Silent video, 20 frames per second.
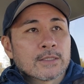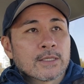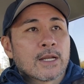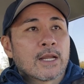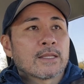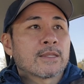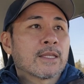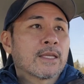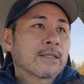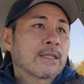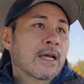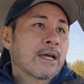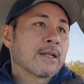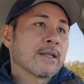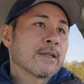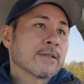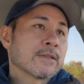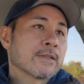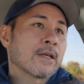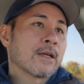And I think that
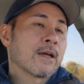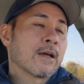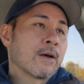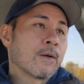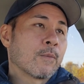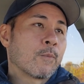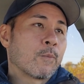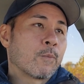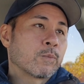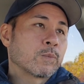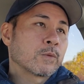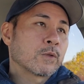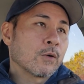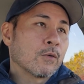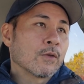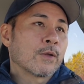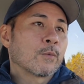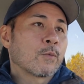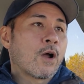is a totally